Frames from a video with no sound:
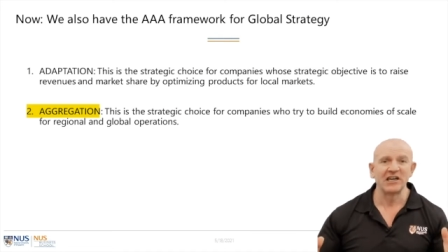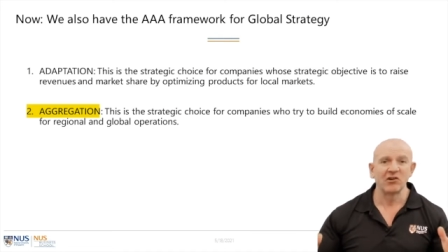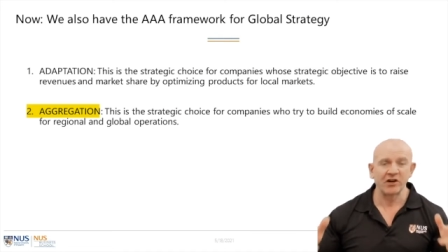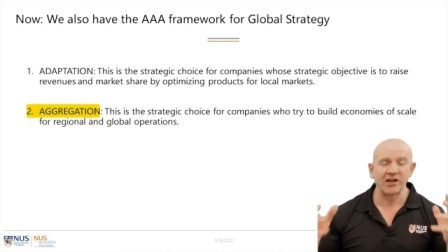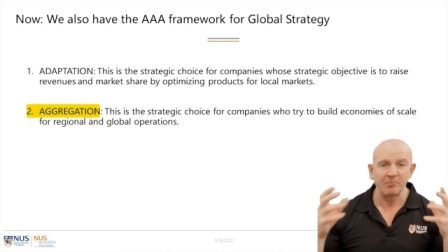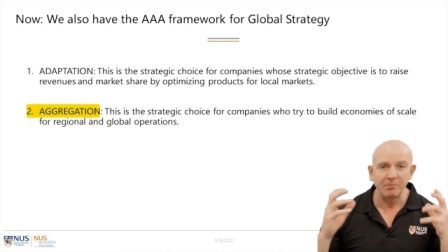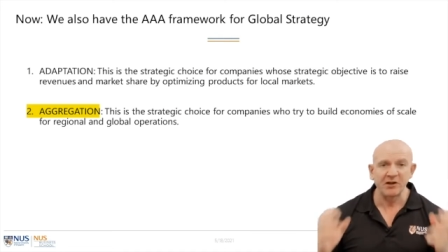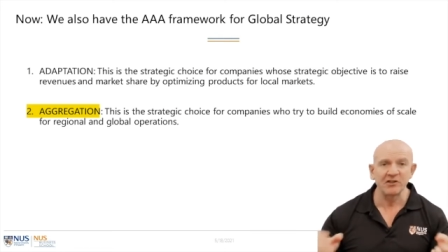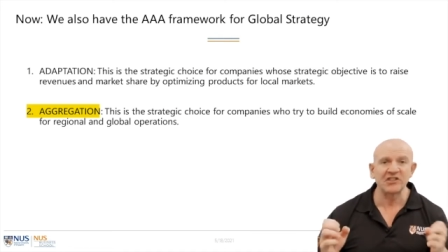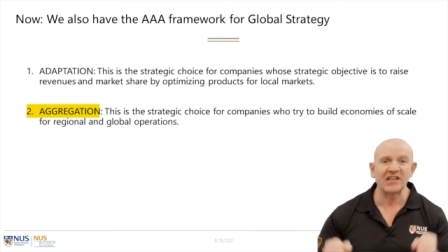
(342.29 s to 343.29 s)
We're going to
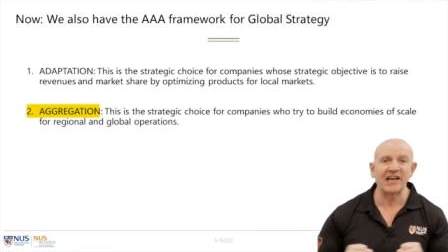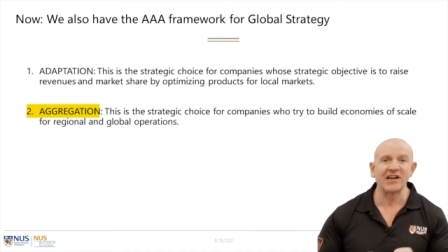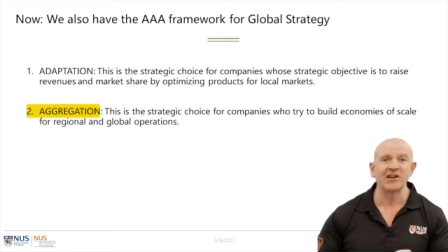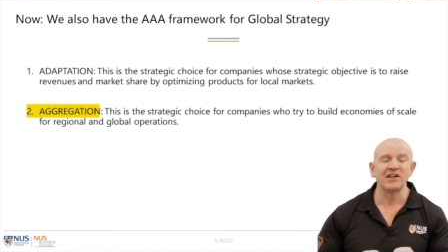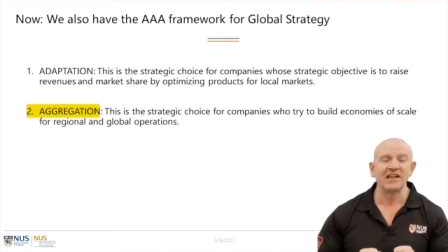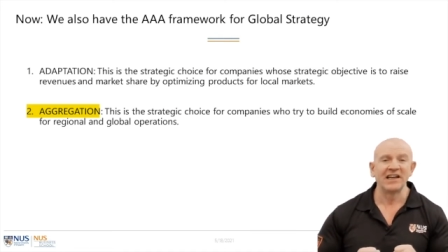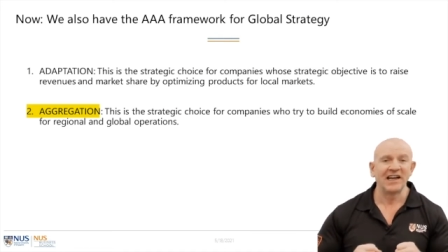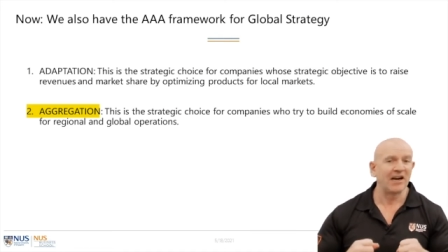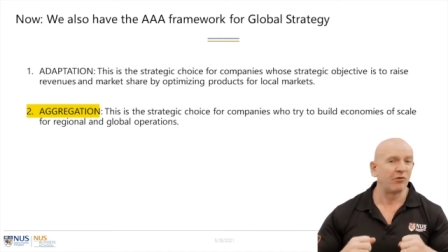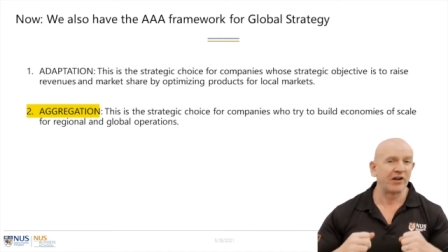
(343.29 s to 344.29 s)
build scale,
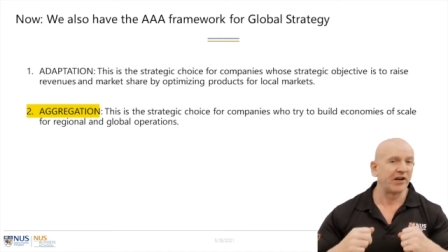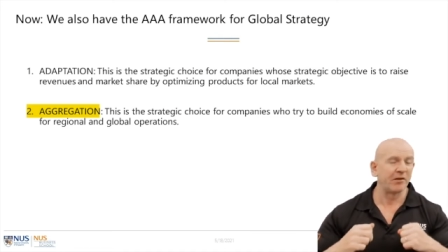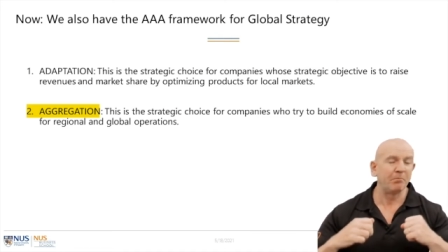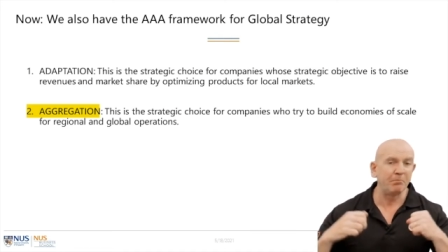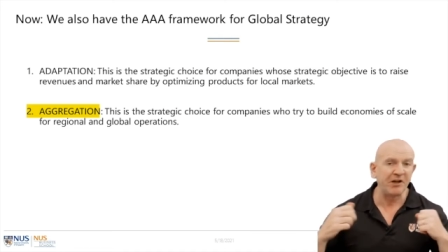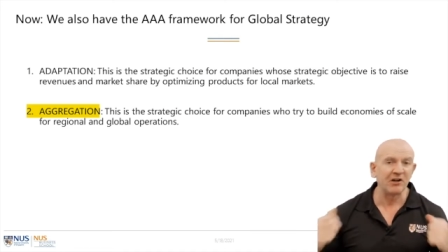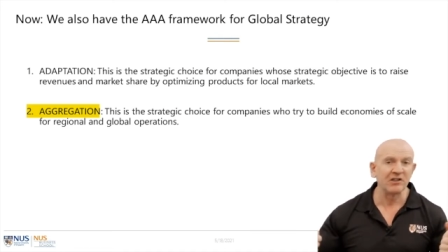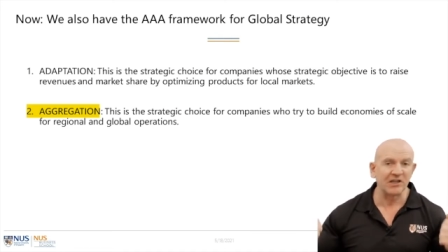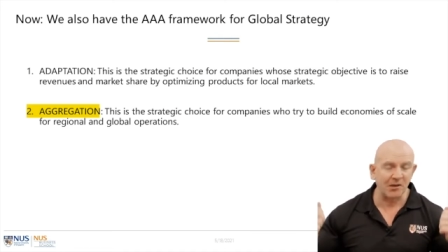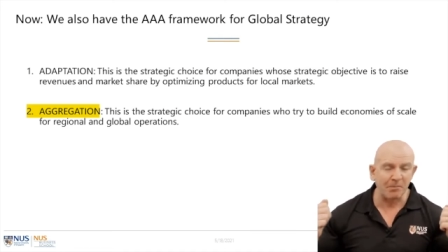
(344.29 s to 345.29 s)
and we're going to
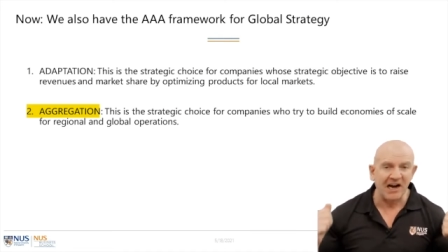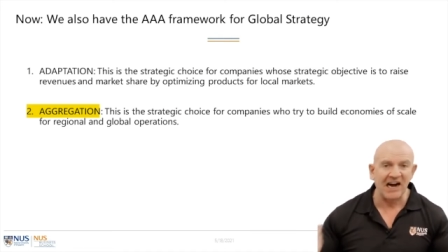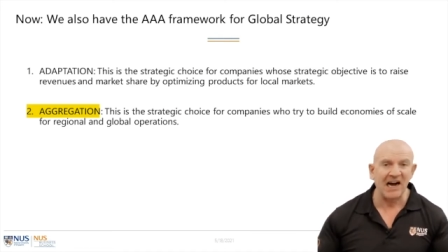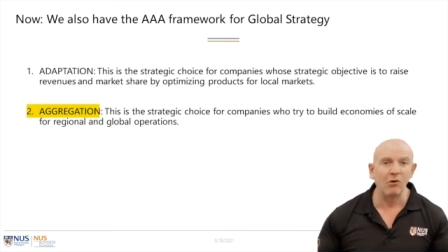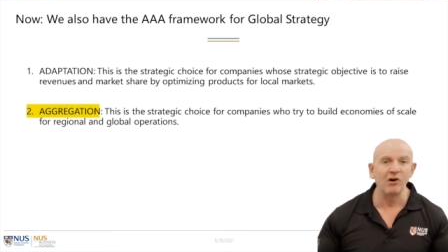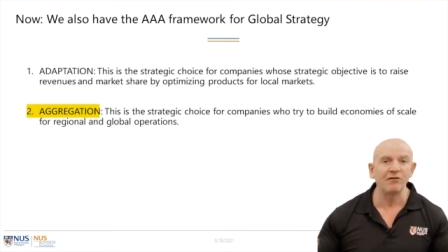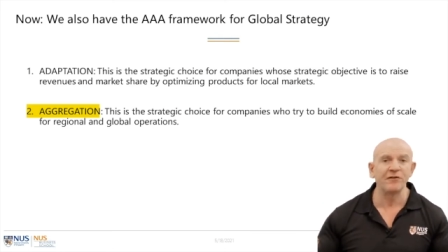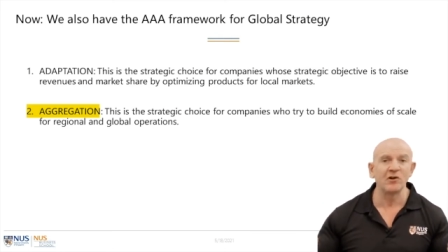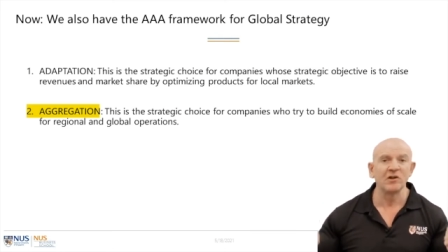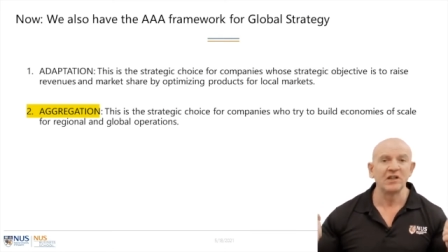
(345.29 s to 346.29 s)
build a
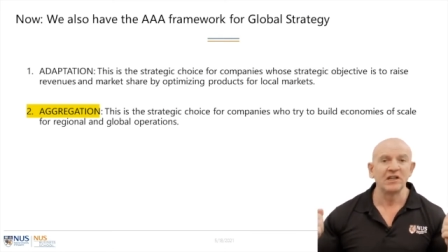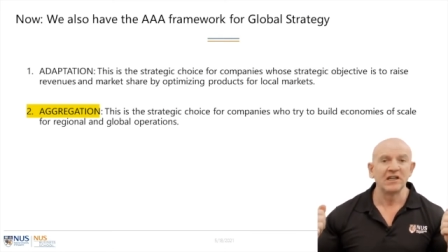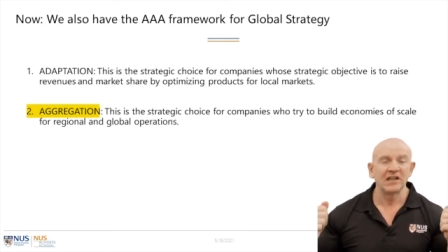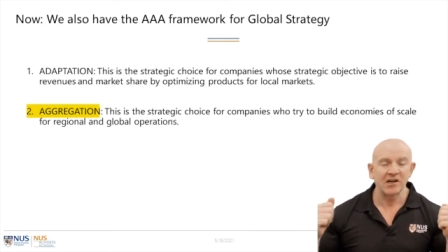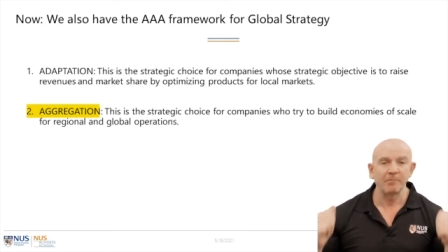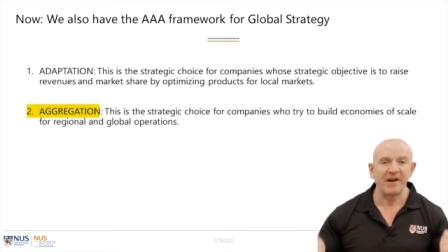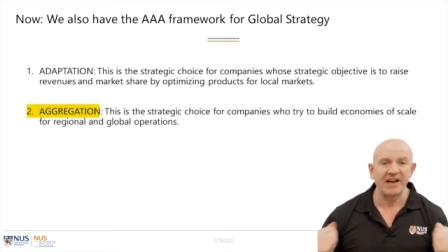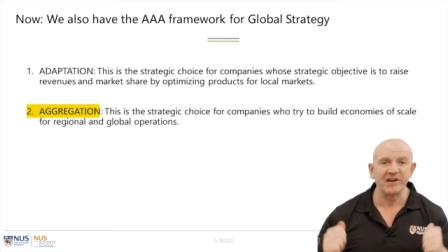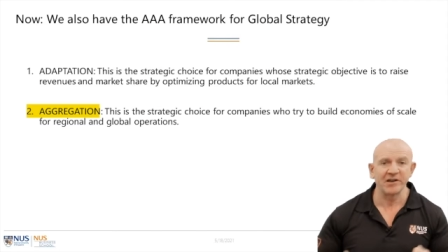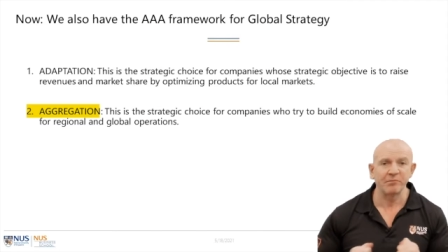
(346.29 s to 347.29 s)
powerful
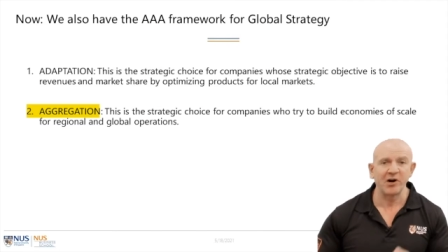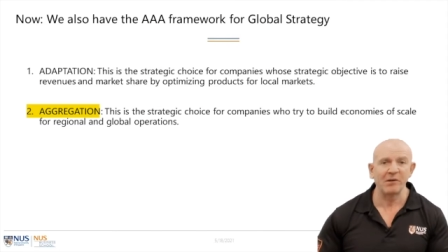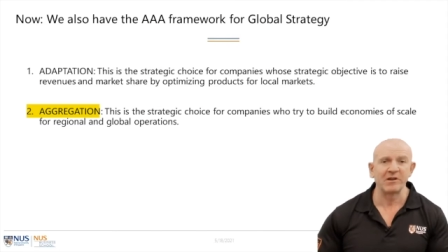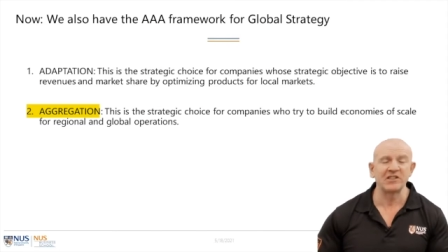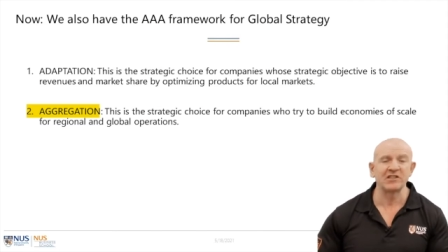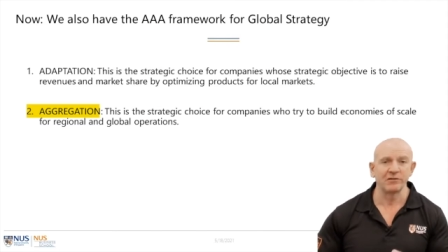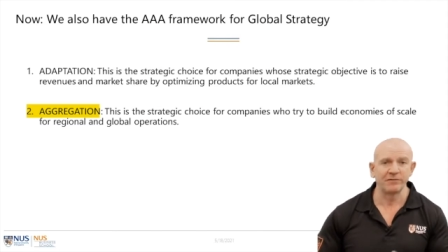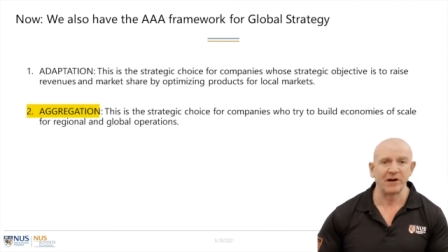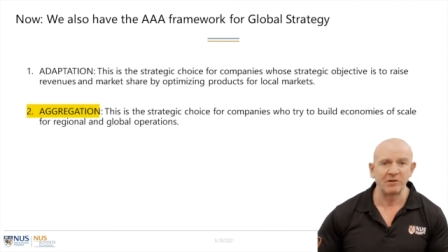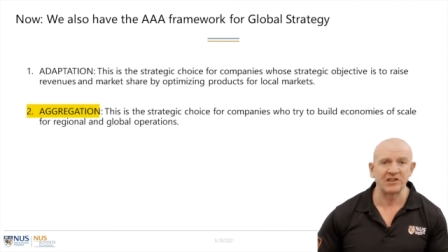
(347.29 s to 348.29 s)
competitive premise
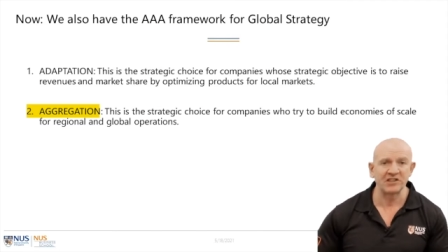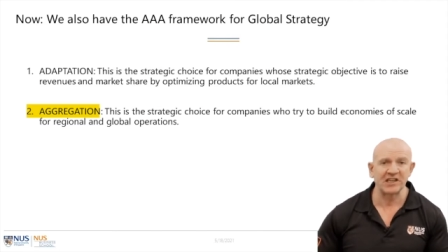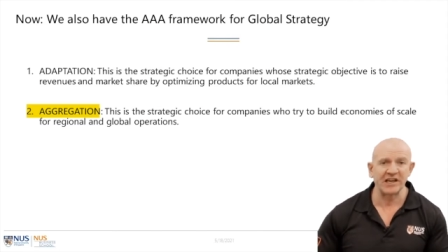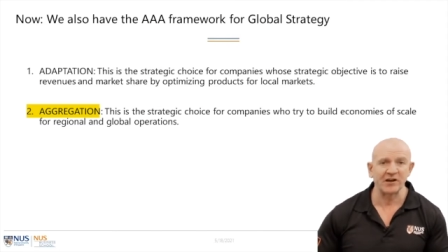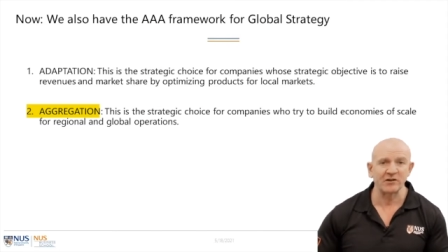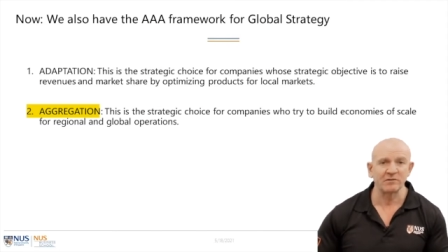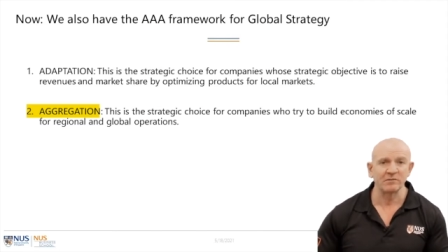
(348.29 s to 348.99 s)
from this scale.